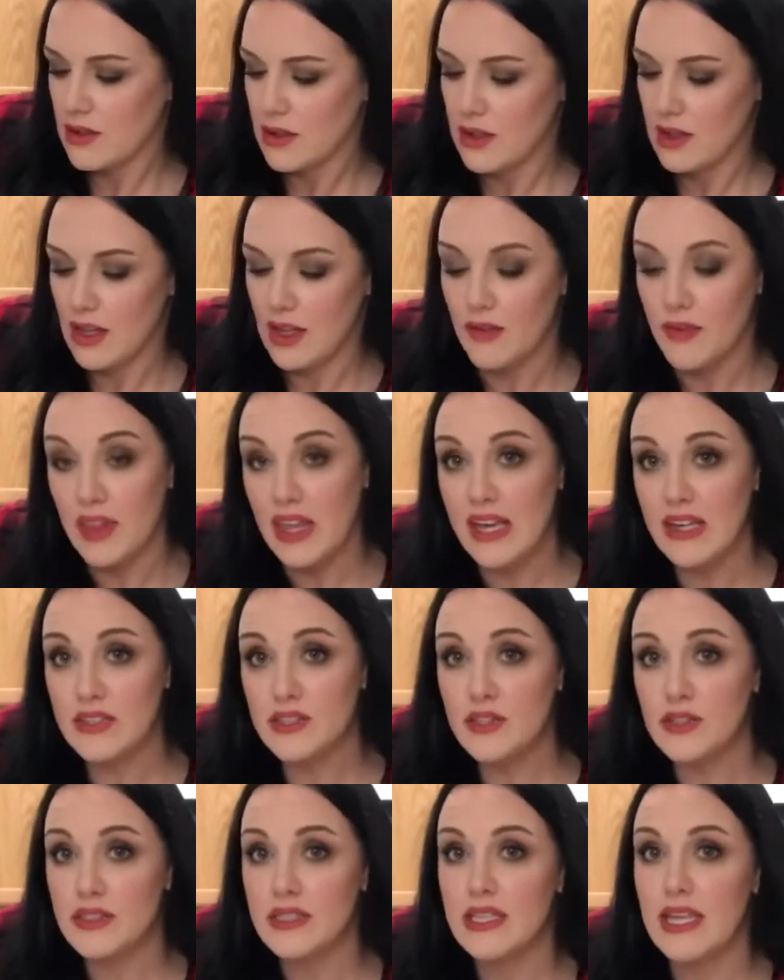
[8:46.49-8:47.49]
If the answer
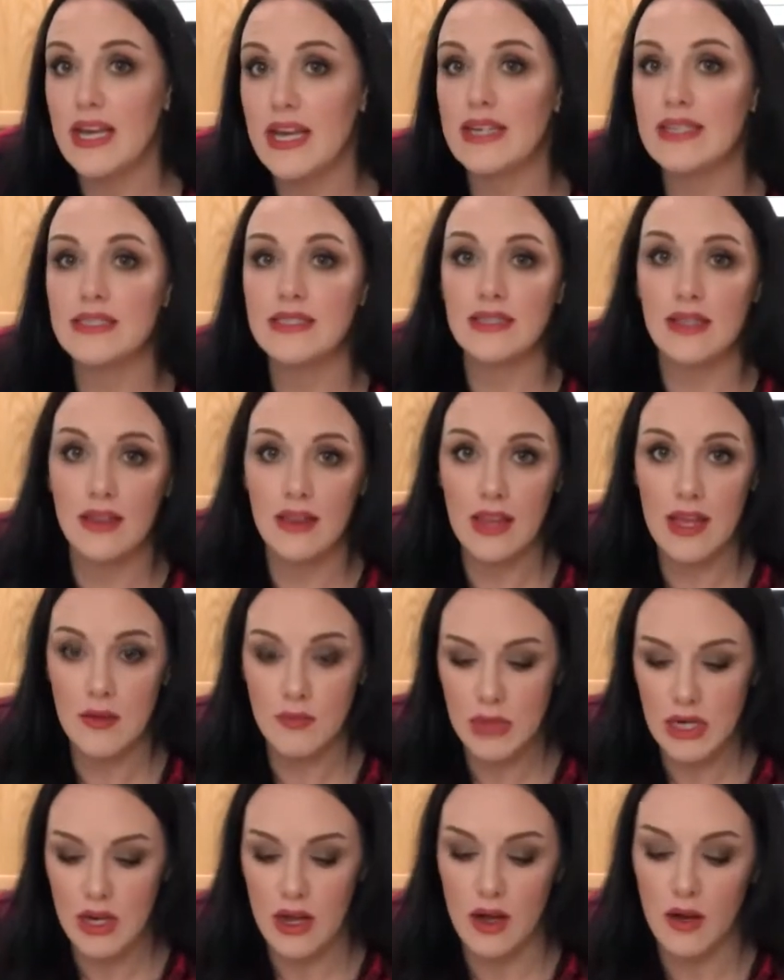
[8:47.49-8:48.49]
is yes, let me
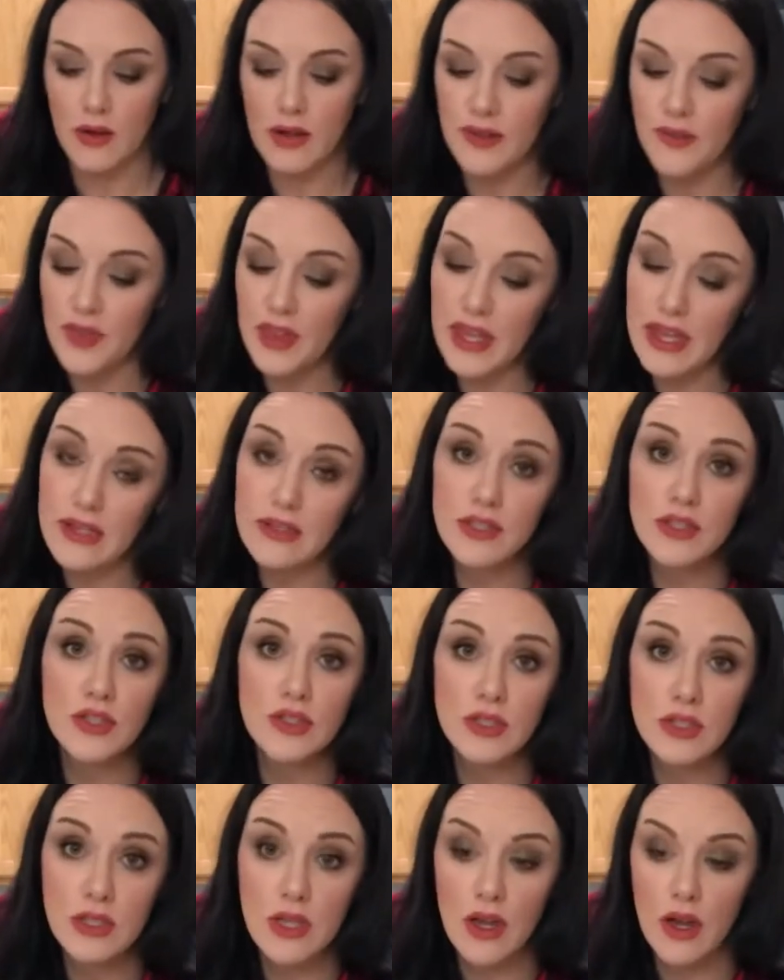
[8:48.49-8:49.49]
know. If the answer is
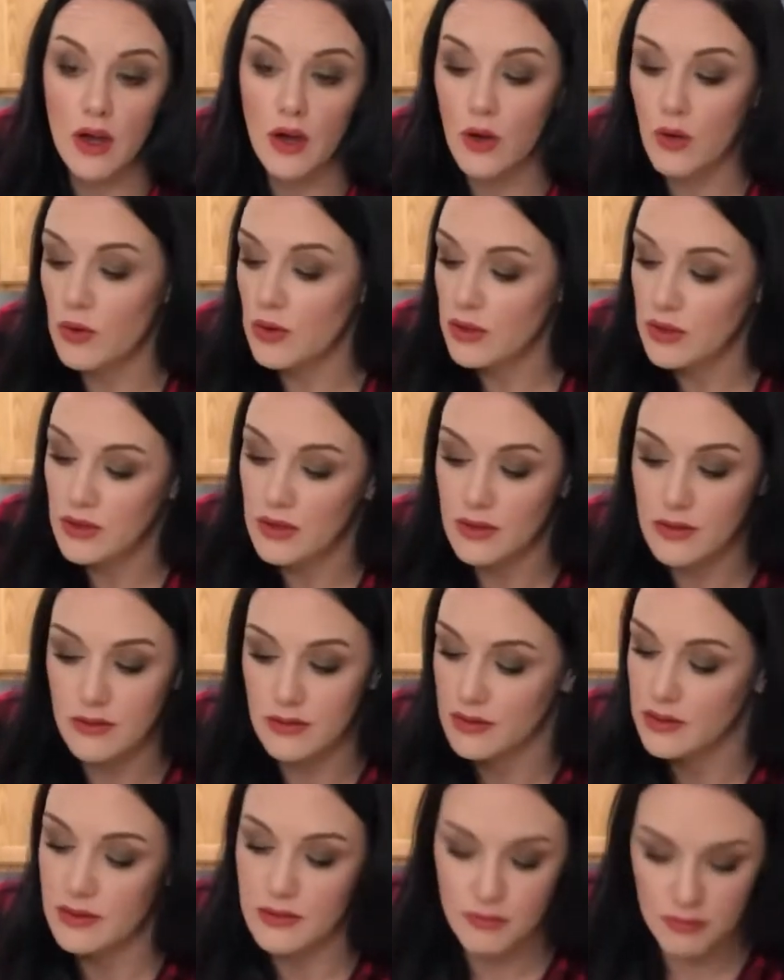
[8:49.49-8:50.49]
no,
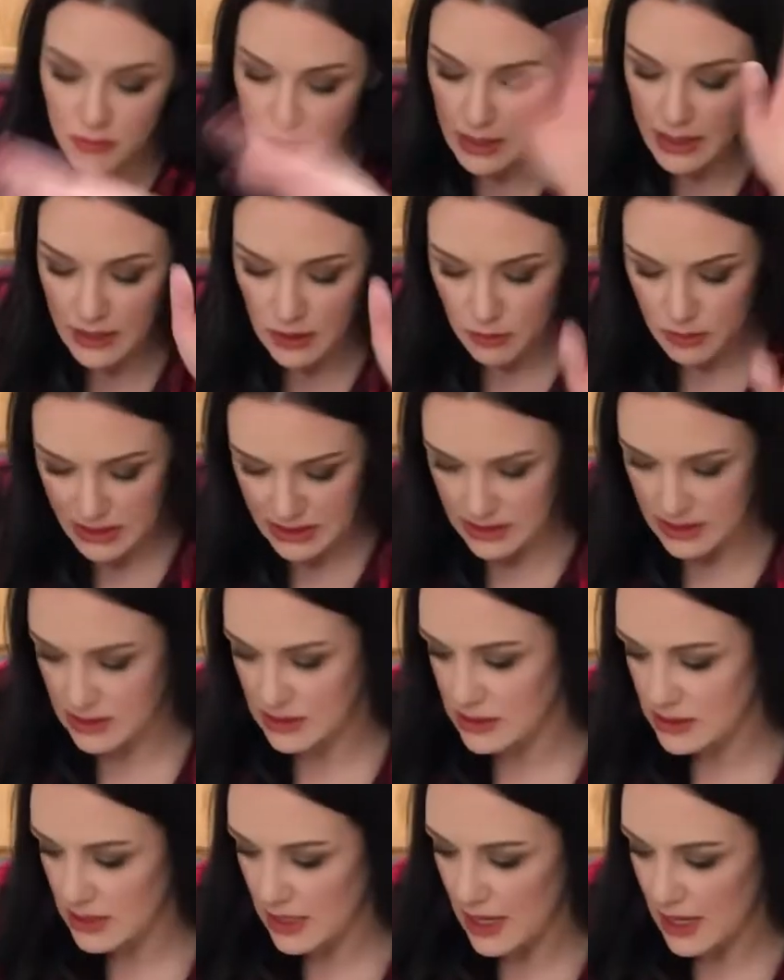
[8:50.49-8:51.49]
mind your business,
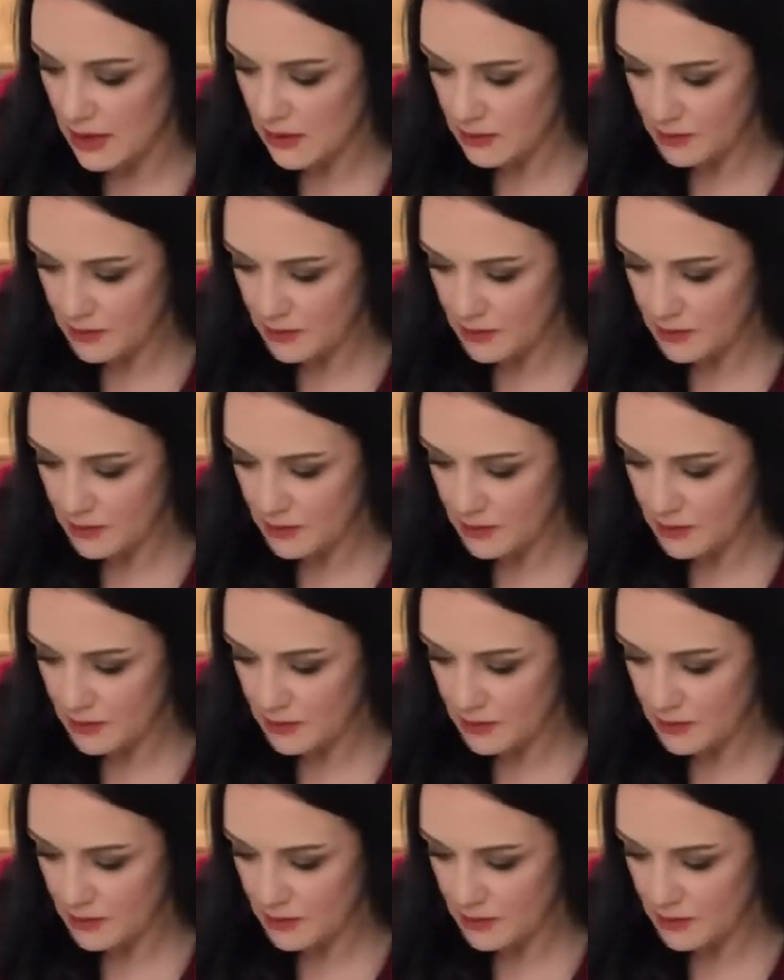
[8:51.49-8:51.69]
okay?